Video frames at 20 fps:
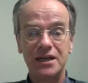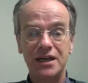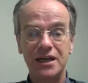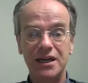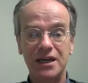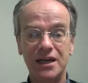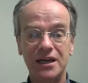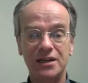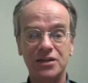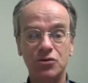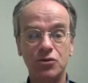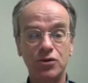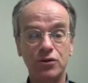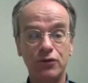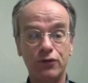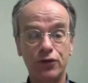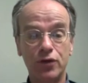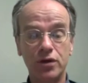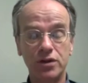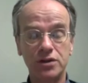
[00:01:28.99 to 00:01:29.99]
during the
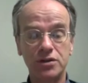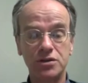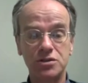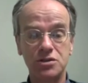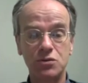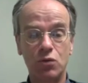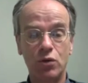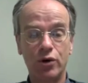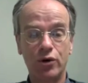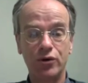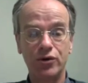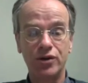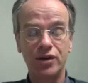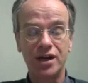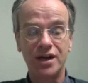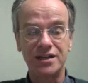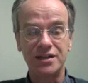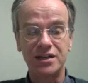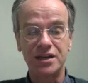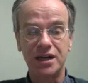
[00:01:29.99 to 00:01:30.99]
Falklands War in
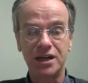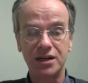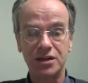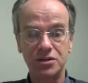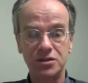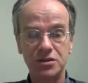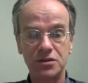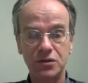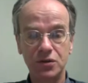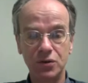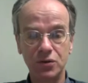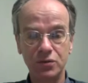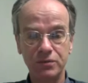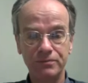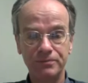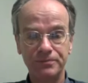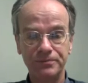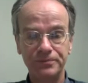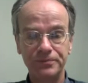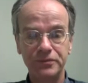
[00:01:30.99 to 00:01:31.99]
1982.
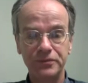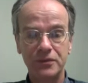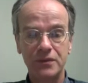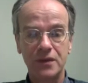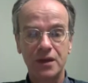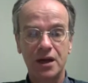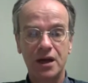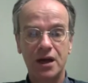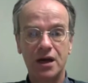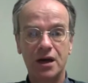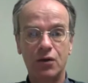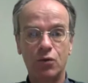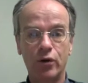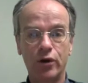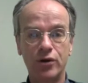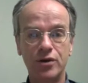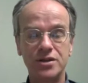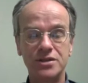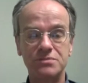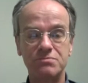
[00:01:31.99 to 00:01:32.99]

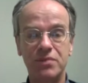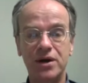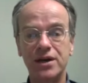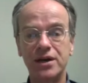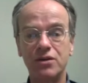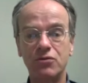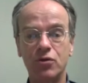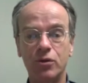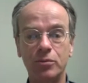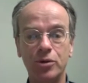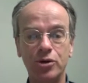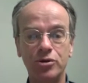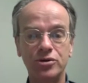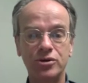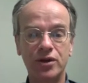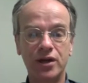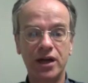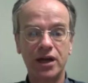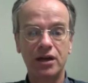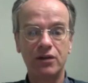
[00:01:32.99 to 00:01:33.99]
Where his buddy
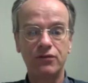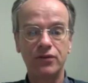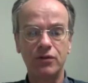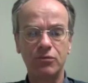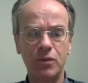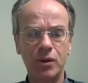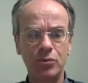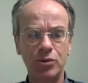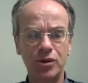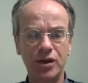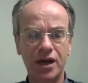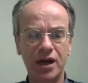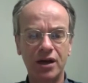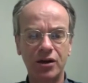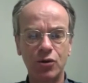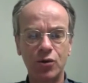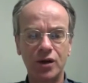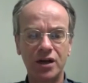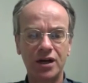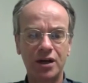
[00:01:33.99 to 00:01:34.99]
Roberto Calvi, remember the guy
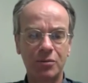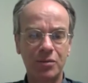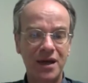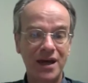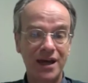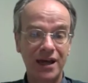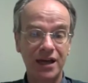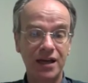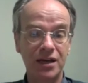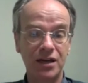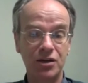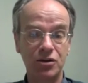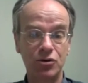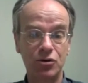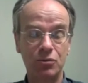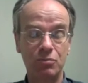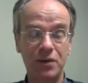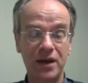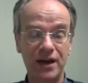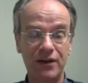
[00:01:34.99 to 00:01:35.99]
who ended up hanging
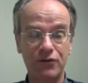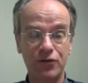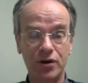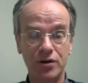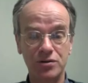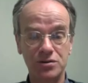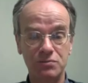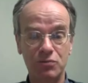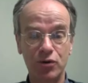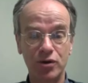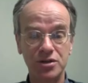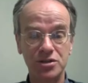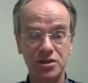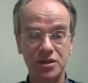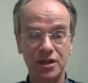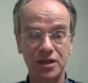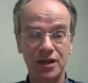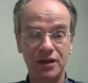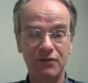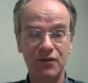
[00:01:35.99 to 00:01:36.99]
under Blackfriars Bridge,
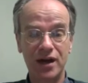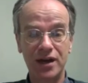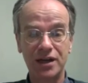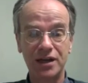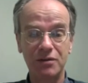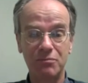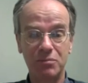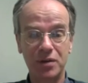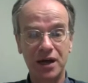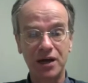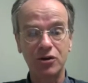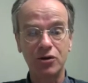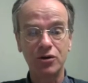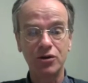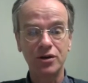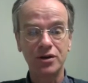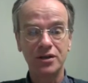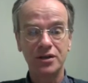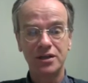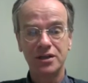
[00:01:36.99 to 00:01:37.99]
the Vatican banker,